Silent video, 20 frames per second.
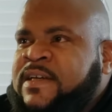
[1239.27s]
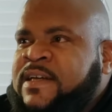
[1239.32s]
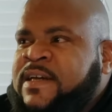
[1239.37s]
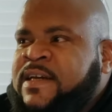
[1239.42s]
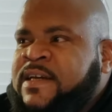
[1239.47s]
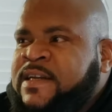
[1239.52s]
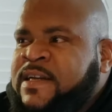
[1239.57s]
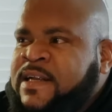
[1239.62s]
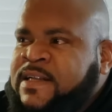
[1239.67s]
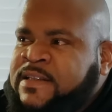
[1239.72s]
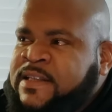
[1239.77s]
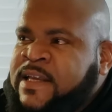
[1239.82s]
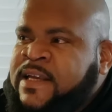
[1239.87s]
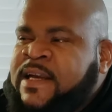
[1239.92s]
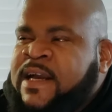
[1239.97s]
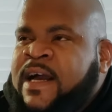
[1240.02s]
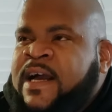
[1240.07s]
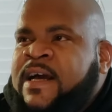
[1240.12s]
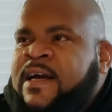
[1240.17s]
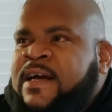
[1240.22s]
And I
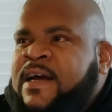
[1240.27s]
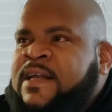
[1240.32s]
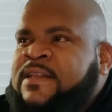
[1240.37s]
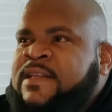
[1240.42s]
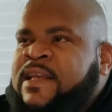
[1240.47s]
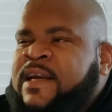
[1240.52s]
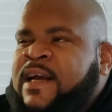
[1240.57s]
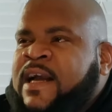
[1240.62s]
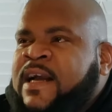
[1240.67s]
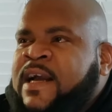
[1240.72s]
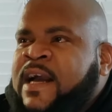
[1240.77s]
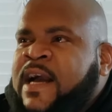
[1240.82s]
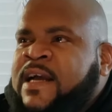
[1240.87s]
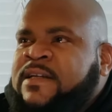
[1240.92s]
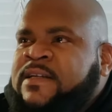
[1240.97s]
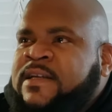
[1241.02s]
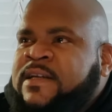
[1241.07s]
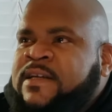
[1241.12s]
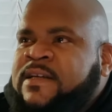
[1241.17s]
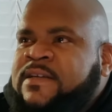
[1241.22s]
think I
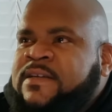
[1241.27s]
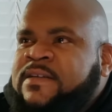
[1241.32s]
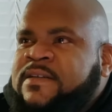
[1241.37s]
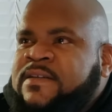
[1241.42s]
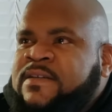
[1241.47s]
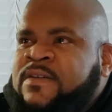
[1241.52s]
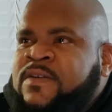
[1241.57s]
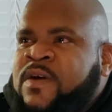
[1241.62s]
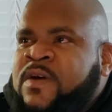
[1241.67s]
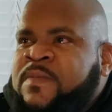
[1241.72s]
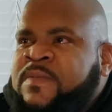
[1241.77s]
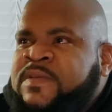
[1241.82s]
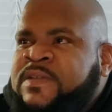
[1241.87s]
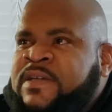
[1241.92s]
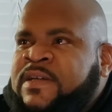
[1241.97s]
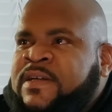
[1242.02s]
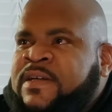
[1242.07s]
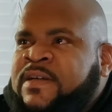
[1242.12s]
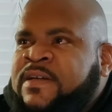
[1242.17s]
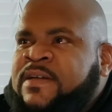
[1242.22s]
got that. You know what I'm
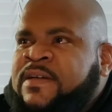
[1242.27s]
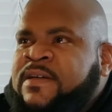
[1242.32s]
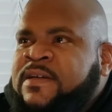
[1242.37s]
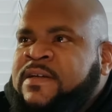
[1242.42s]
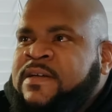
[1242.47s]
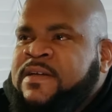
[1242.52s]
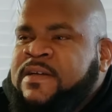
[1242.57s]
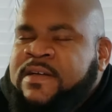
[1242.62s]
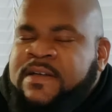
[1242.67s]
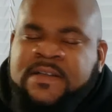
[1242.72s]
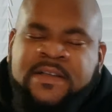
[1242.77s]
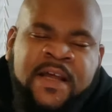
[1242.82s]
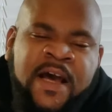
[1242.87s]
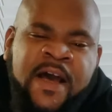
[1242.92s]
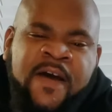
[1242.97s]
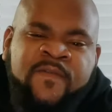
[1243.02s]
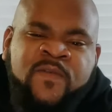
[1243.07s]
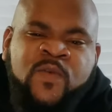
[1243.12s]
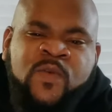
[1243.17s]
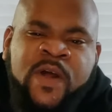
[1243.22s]
saying?
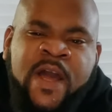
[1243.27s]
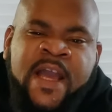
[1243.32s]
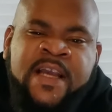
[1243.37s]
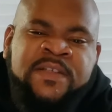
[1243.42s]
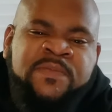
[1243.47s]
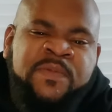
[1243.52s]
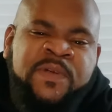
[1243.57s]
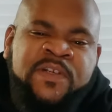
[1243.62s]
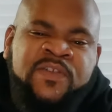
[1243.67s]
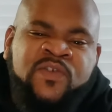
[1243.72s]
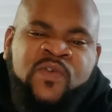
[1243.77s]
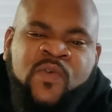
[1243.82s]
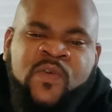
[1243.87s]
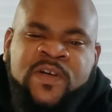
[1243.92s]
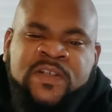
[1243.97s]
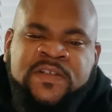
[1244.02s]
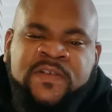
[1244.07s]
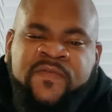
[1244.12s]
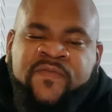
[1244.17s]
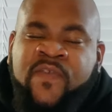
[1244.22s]
Now, if you'd asked me this
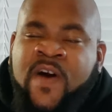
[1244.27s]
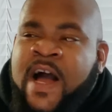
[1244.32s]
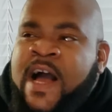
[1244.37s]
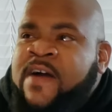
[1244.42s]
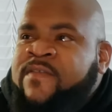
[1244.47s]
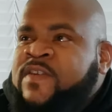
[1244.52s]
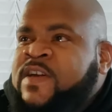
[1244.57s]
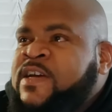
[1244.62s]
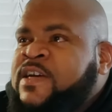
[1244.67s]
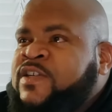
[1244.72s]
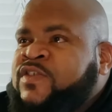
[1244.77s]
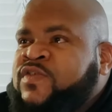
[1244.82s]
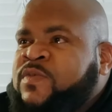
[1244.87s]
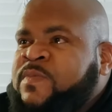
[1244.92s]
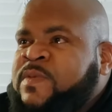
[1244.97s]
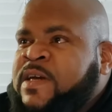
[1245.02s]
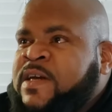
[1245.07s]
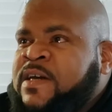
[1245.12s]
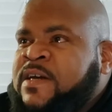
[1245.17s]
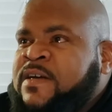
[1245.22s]
question 5 years
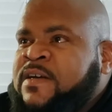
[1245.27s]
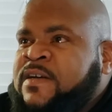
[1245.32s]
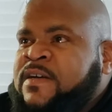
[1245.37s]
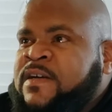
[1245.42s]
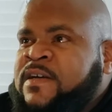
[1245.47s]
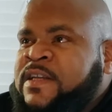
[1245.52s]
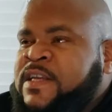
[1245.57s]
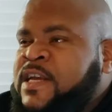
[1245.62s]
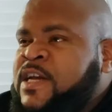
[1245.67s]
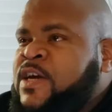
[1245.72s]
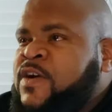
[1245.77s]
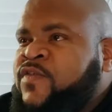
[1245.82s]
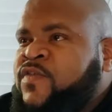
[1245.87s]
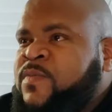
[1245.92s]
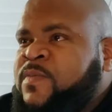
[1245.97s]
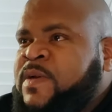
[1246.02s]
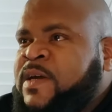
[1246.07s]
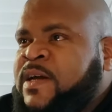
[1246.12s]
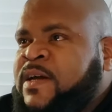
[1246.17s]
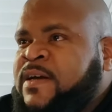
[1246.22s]
from now, a year
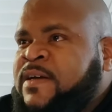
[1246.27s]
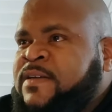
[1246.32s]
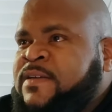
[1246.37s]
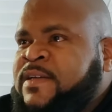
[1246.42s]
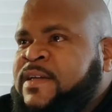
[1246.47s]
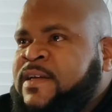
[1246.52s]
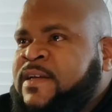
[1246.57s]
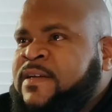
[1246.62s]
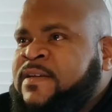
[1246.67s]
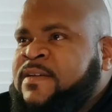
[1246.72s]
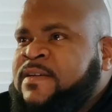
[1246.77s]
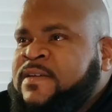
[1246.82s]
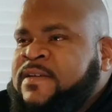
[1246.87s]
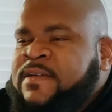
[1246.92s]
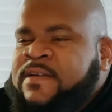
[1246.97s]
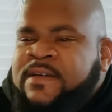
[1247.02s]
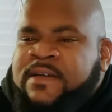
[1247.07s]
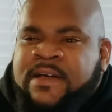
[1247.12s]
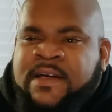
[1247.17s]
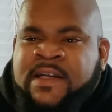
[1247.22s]
from now, then
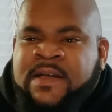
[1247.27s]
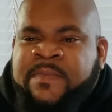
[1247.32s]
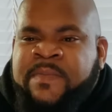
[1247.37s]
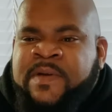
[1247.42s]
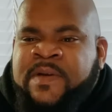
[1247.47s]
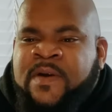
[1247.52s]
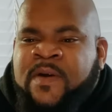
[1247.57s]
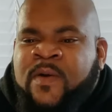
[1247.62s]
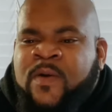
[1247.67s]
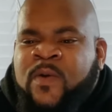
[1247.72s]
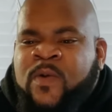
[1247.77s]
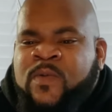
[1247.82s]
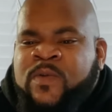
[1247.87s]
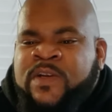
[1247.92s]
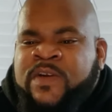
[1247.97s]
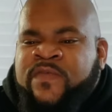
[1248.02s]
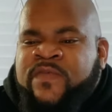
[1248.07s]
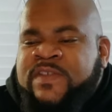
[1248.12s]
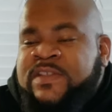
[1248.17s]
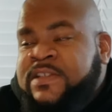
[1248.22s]
it'd have been a whole
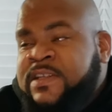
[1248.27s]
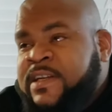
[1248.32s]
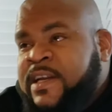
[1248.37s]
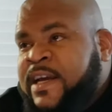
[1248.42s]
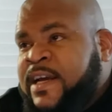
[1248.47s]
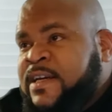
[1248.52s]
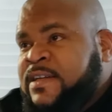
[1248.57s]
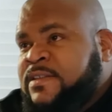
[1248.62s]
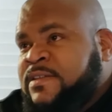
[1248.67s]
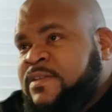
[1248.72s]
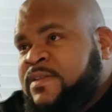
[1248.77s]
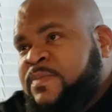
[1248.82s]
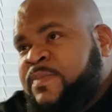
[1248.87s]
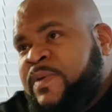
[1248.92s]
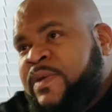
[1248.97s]
different set of answers.